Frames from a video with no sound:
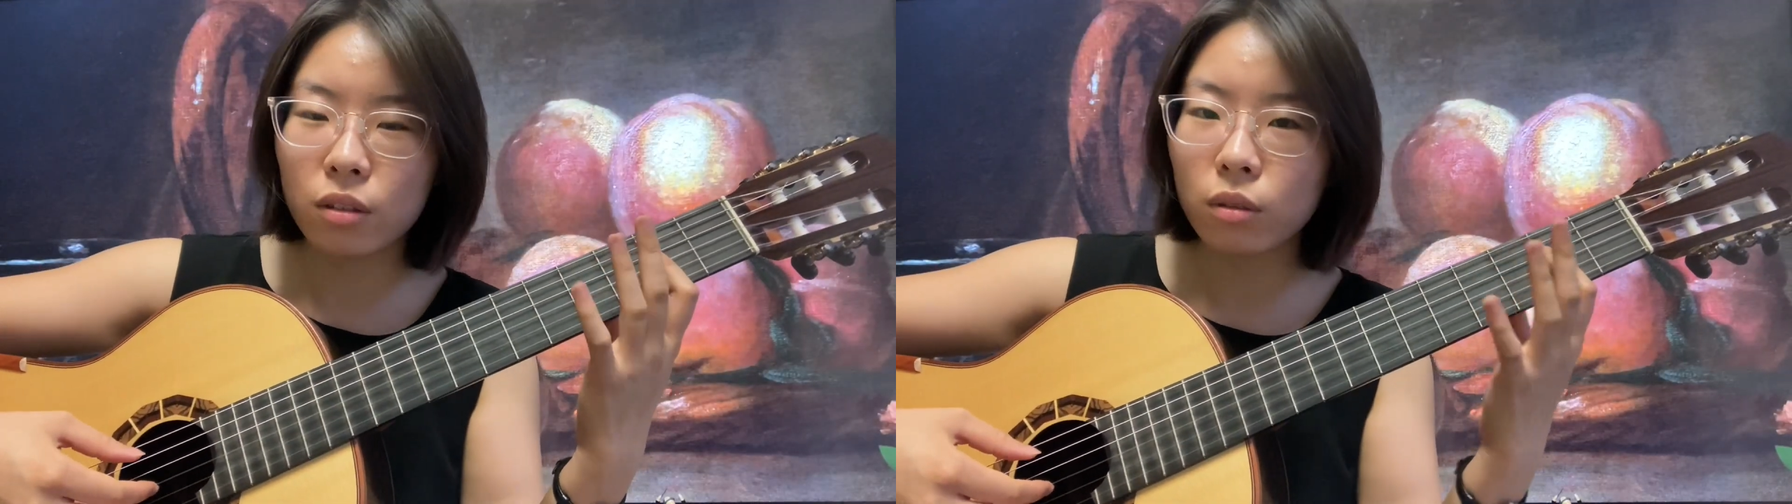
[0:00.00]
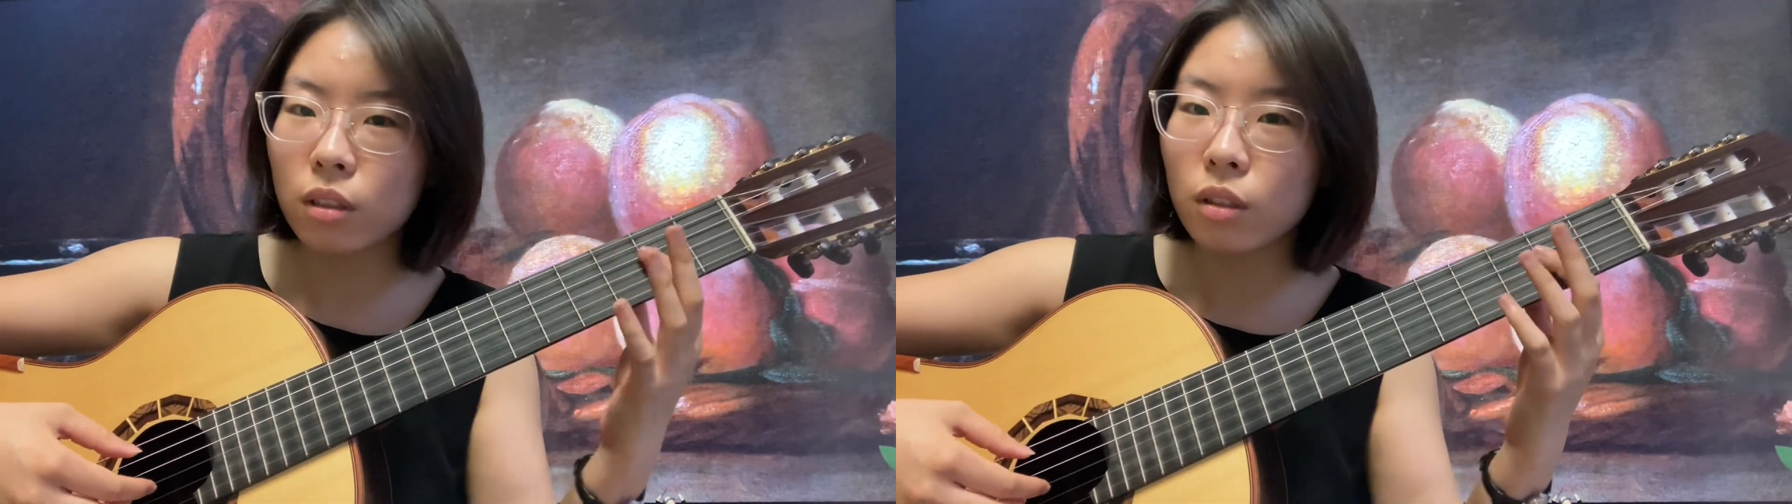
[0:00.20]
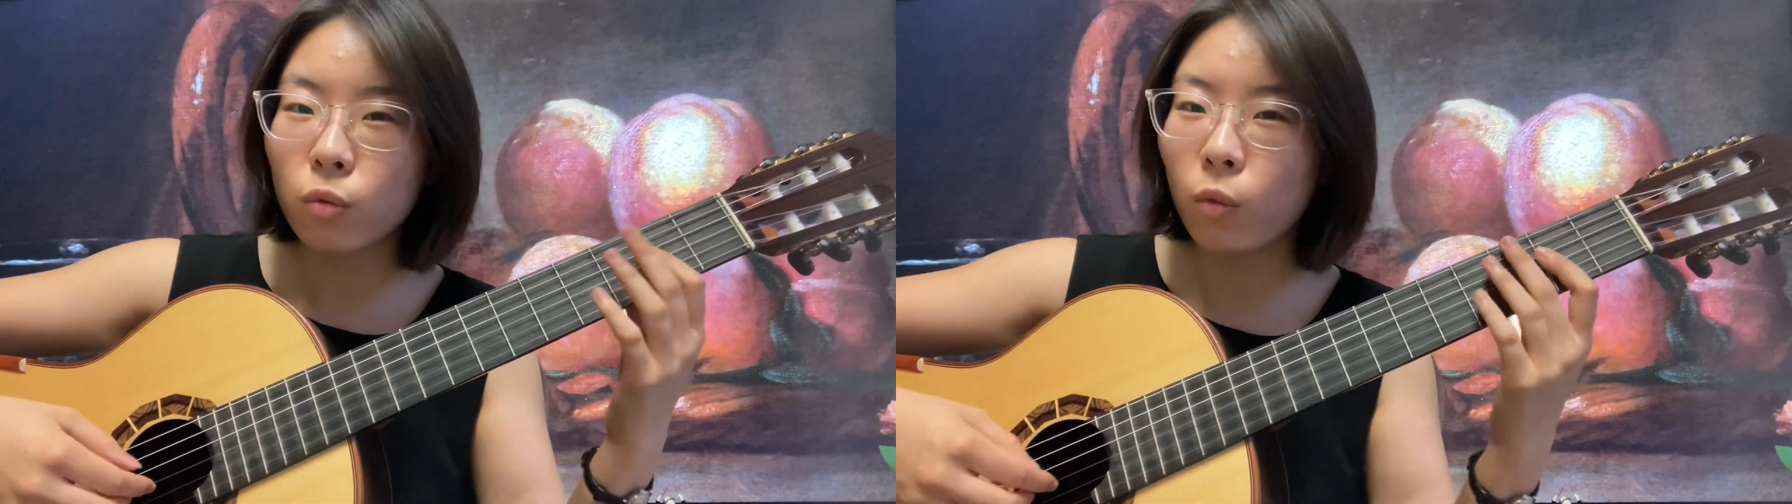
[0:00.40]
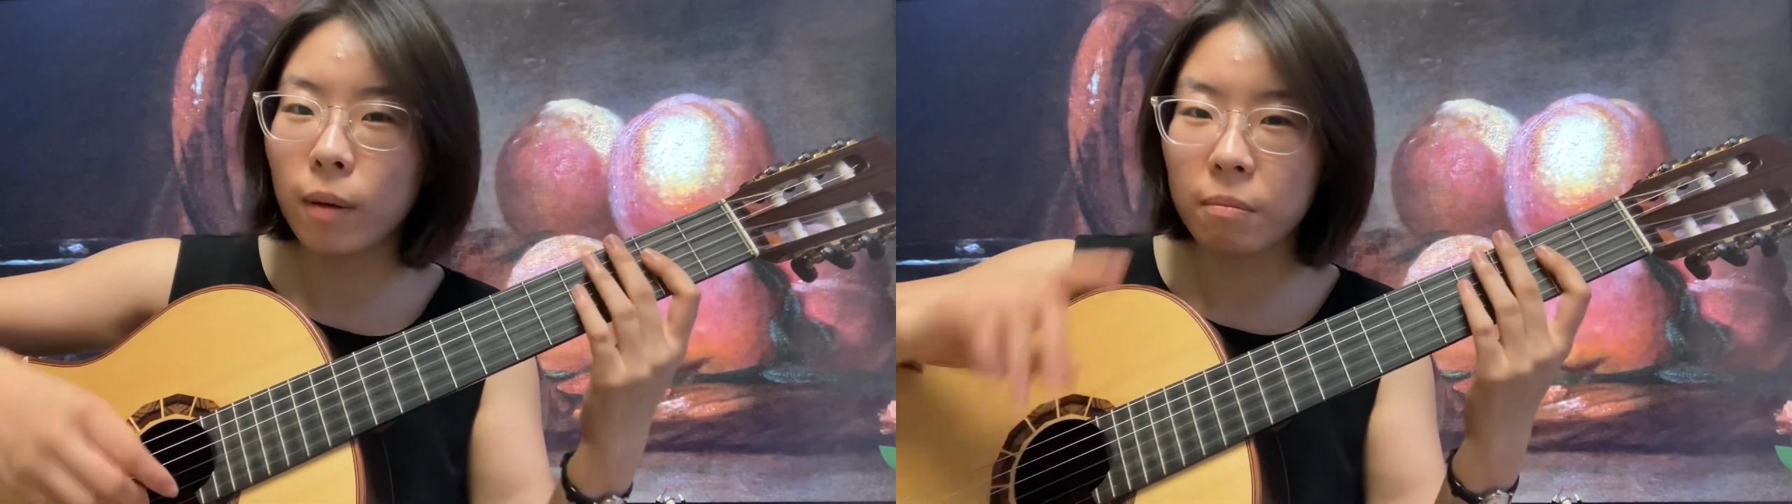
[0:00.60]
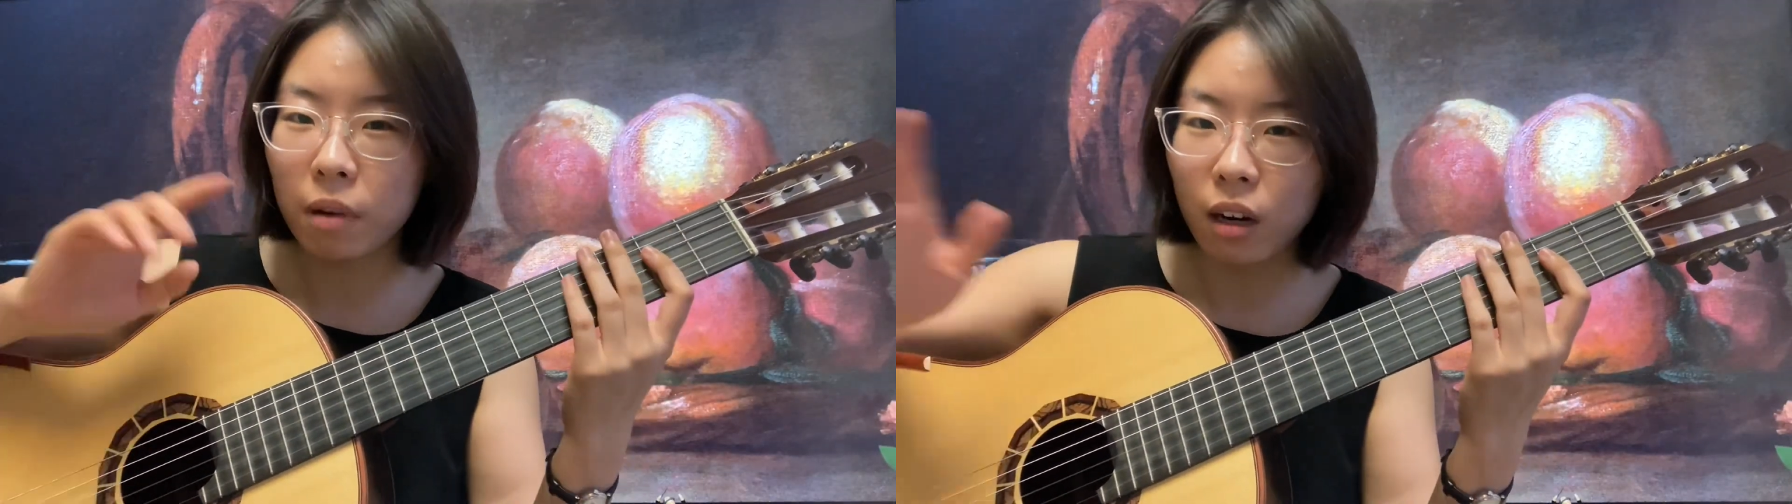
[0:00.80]
or just
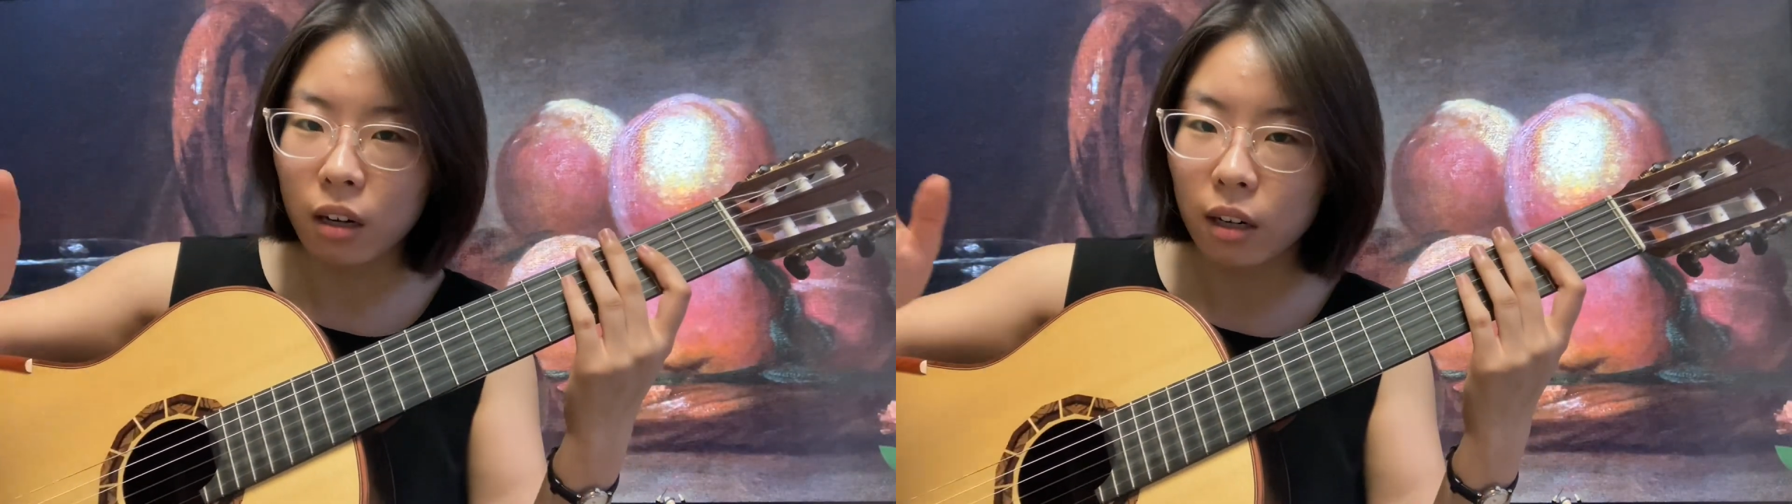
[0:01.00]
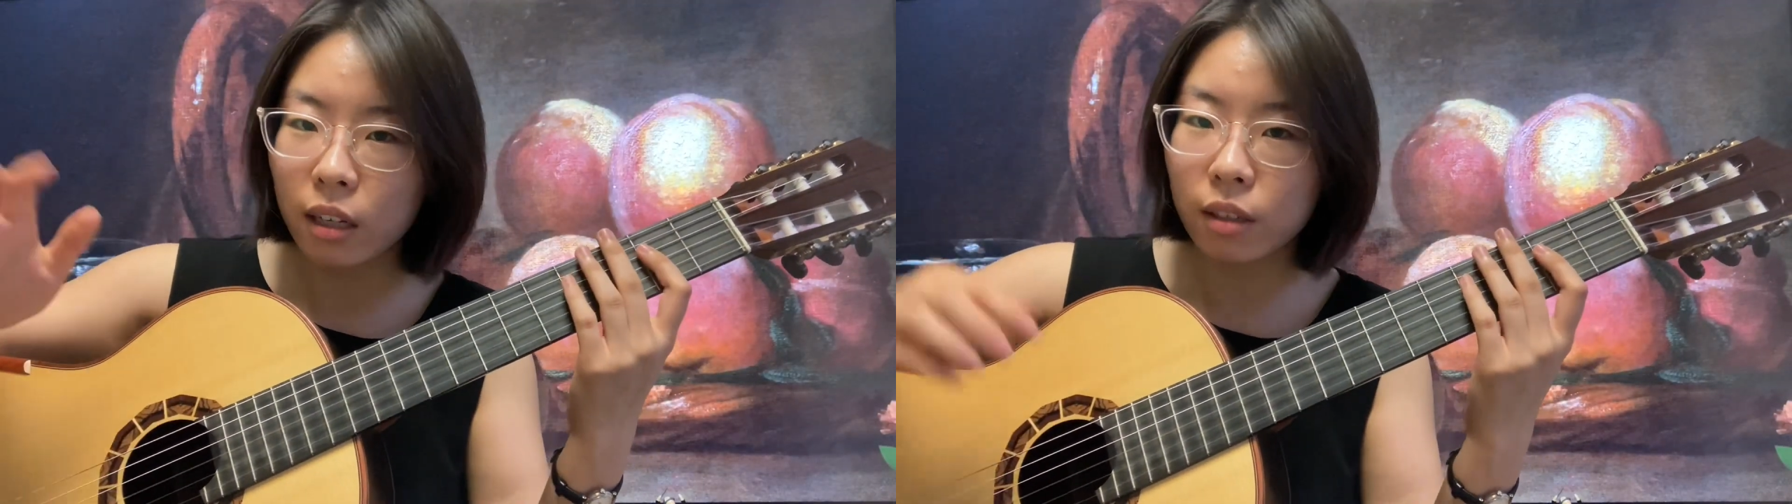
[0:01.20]
one bar,